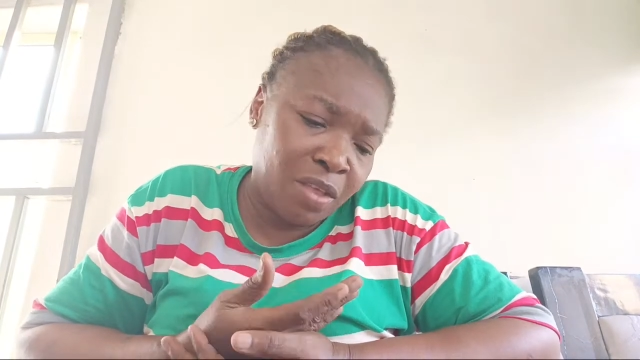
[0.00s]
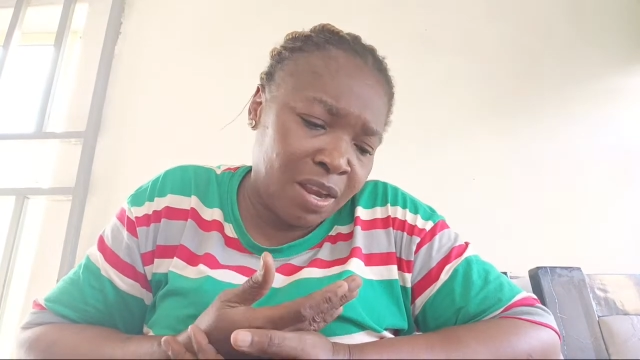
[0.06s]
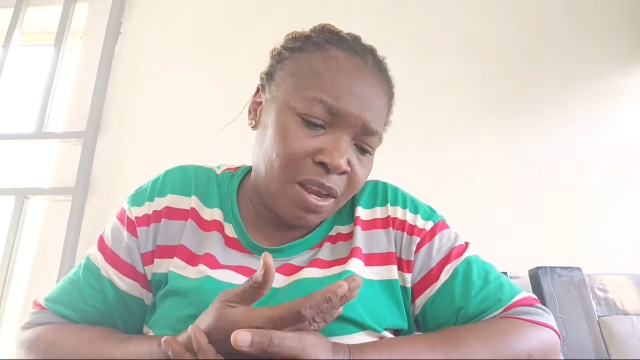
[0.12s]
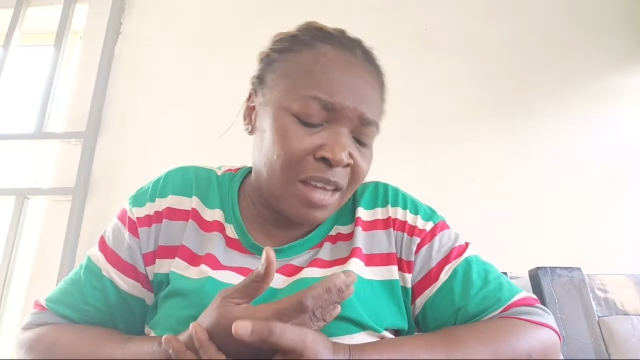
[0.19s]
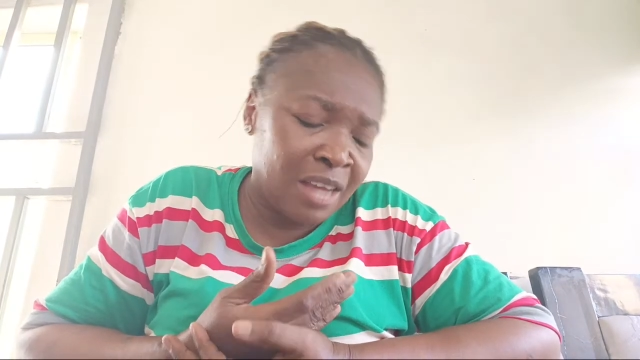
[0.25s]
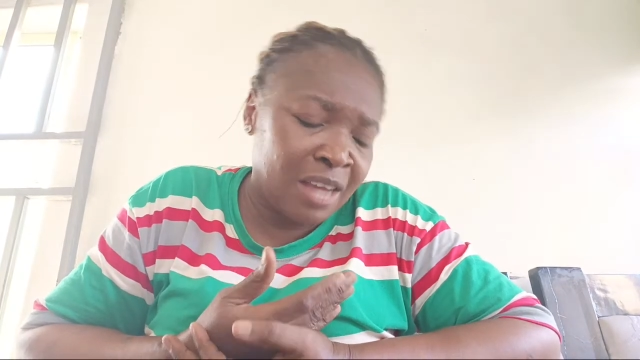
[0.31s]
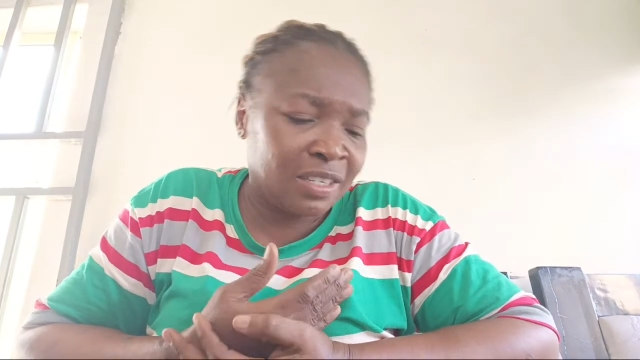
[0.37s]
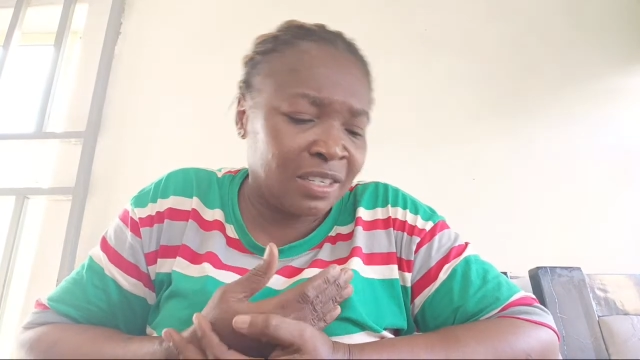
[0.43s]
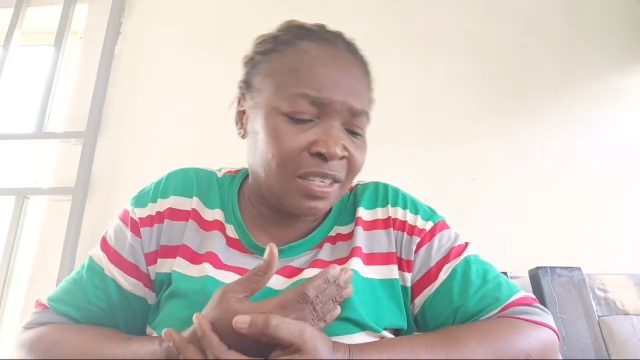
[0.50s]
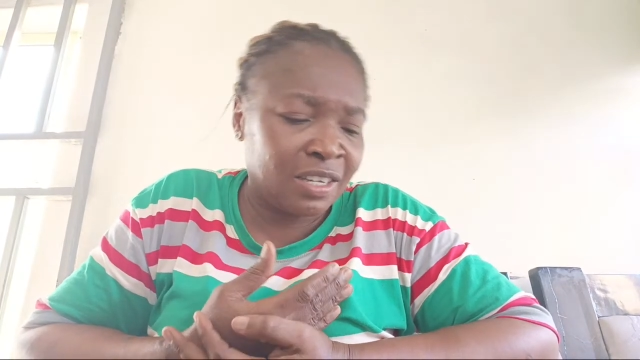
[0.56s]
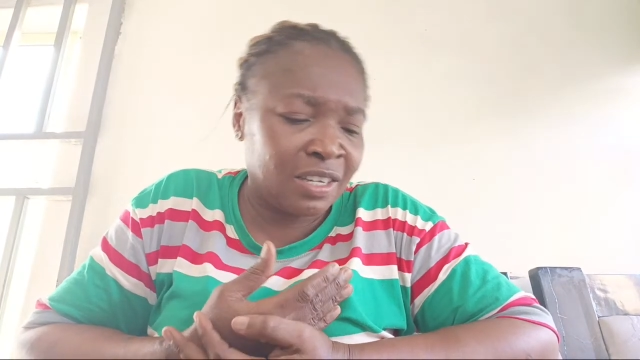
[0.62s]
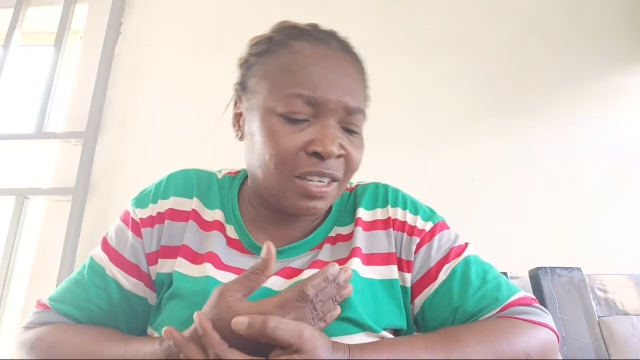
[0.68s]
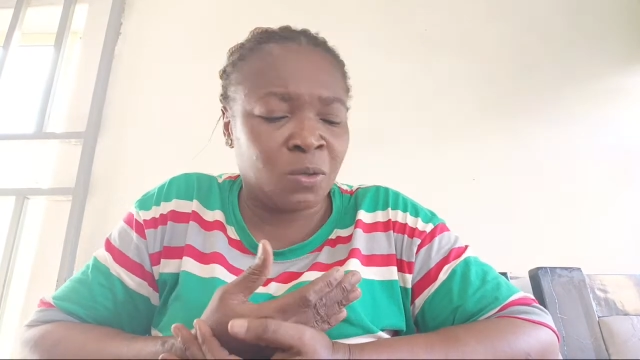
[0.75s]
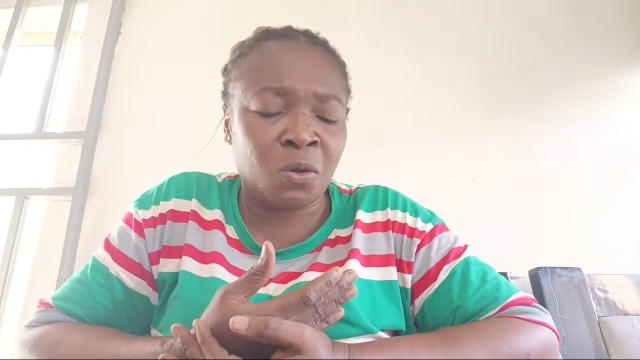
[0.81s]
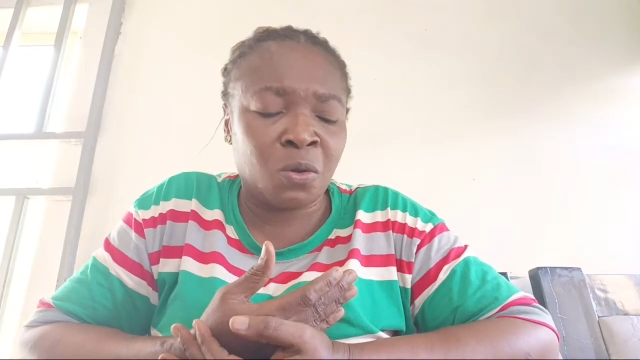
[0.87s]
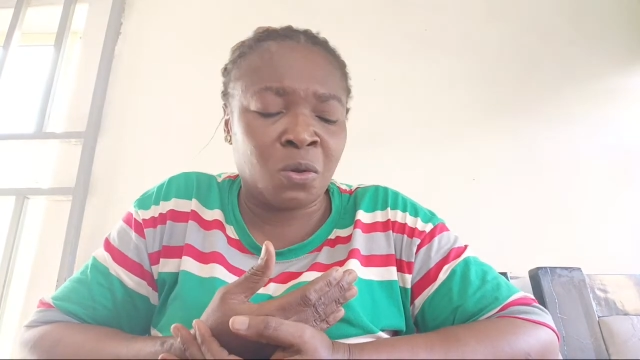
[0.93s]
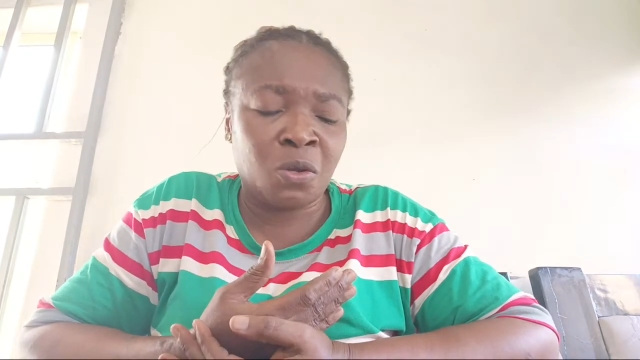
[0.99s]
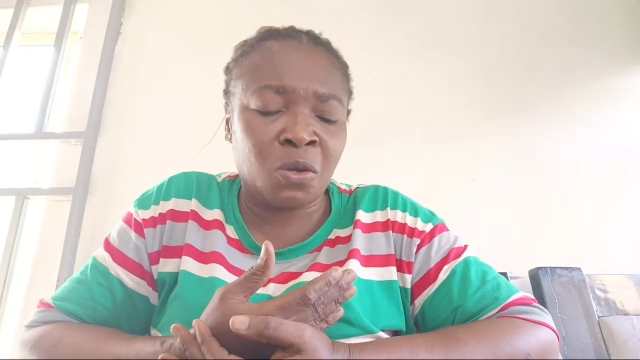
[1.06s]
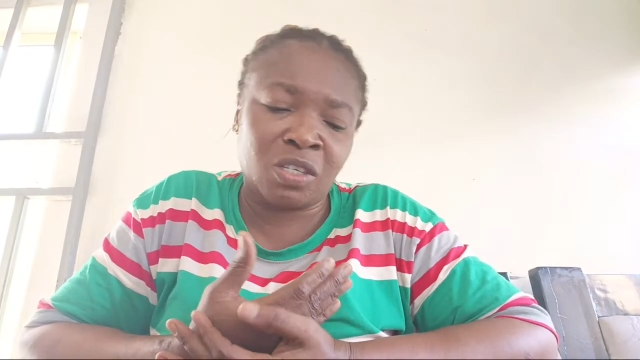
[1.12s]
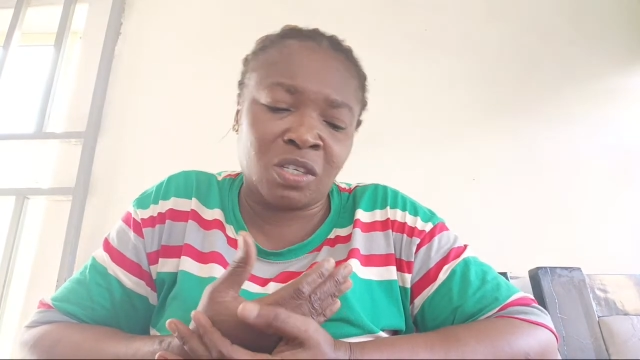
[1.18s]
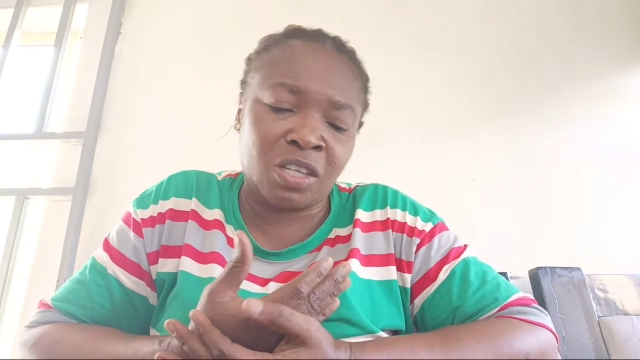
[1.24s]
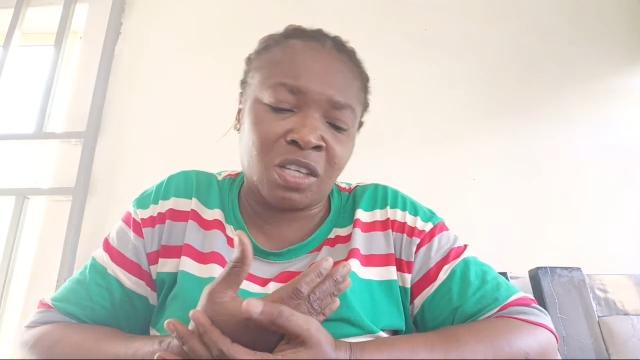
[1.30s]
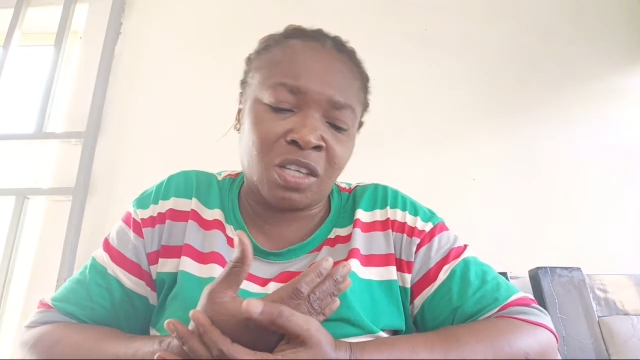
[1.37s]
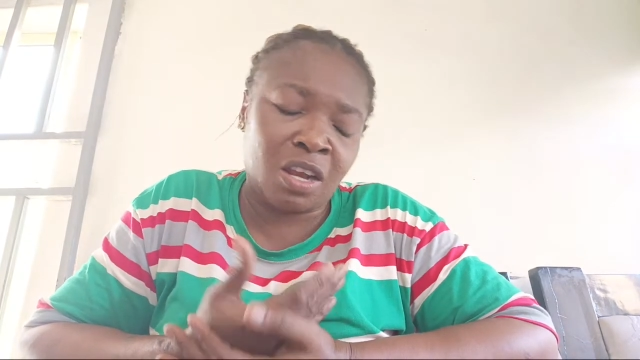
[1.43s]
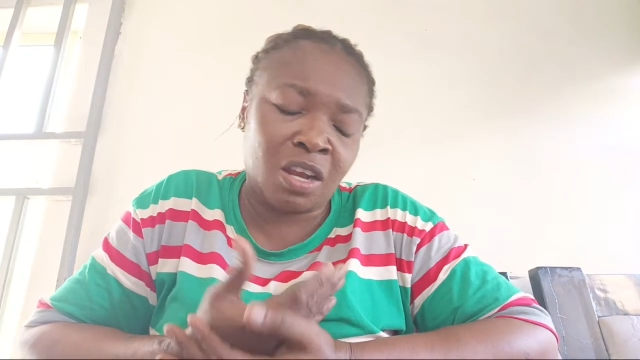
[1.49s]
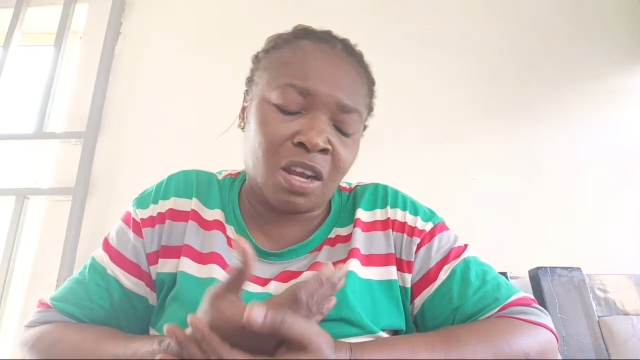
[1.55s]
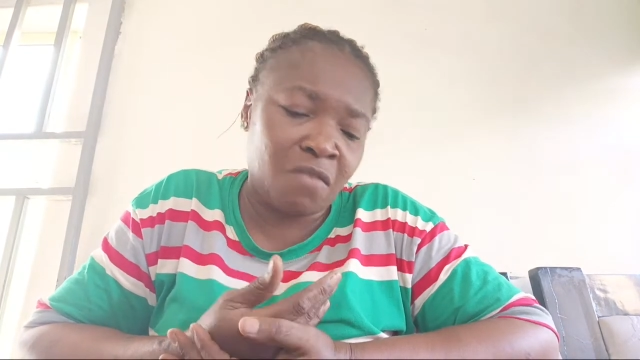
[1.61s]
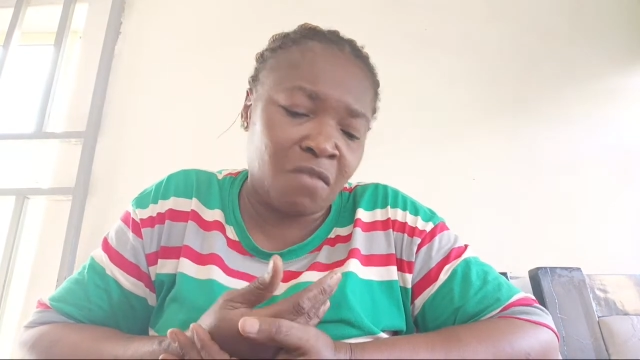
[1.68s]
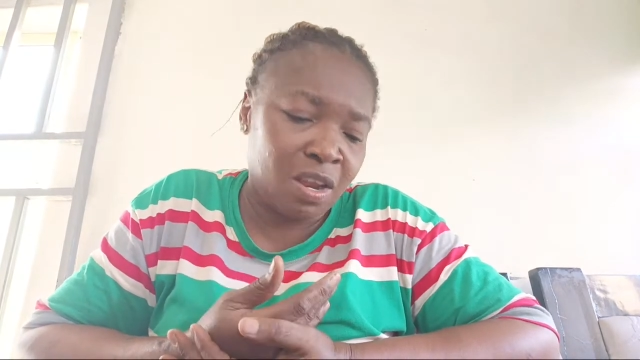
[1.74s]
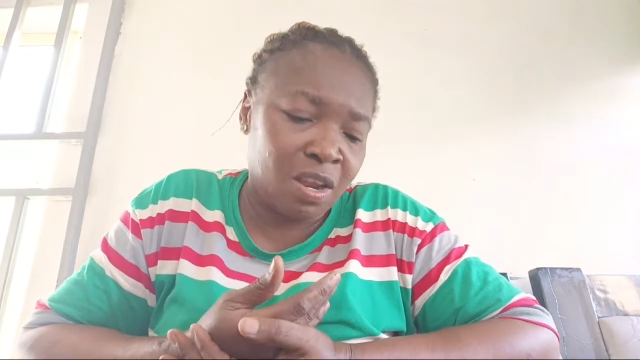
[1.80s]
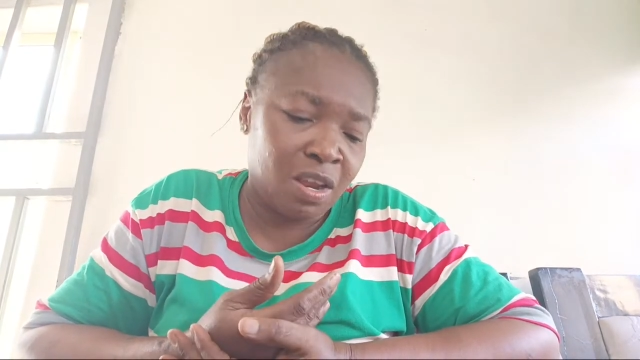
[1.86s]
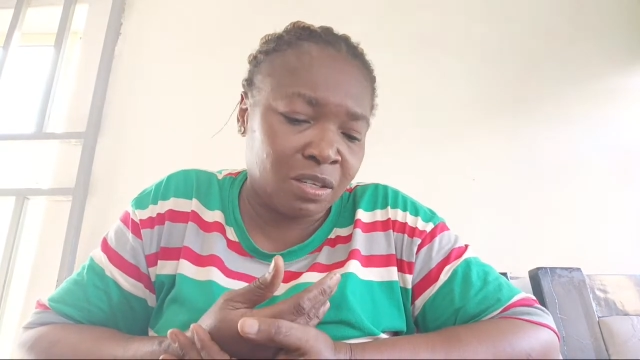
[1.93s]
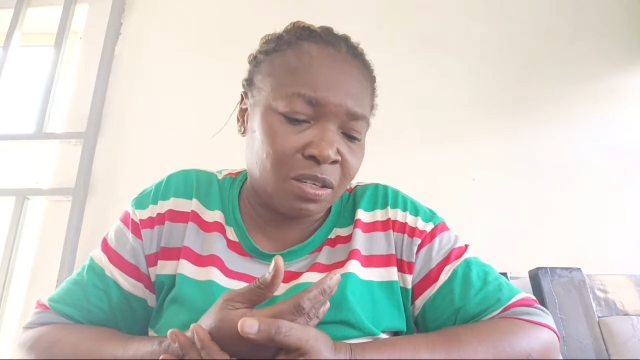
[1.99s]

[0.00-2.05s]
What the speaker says: and said she was going to send evidence.